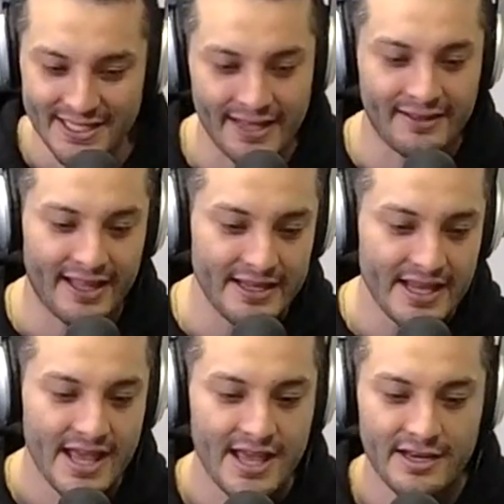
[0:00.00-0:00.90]
LA.
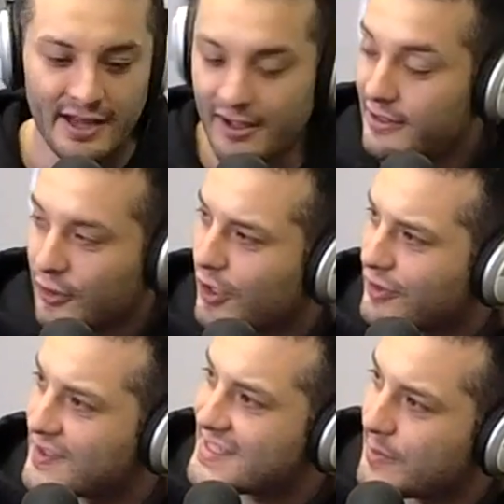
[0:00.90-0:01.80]
Now, no
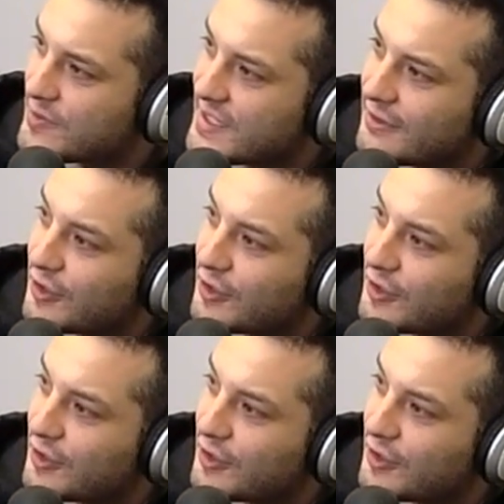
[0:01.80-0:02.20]
longer the Staples Center,